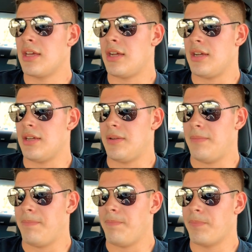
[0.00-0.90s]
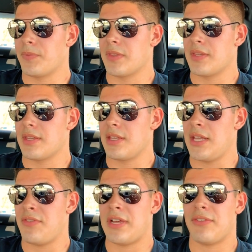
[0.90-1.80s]
Um,
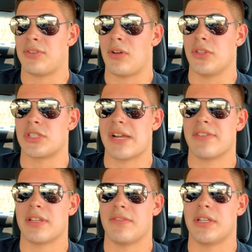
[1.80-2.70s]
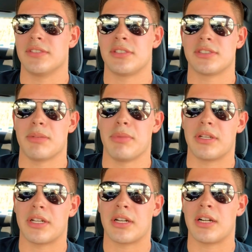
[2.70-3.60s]
even after all the driving that I've done since I've been
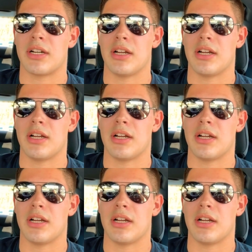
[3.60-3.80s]
here,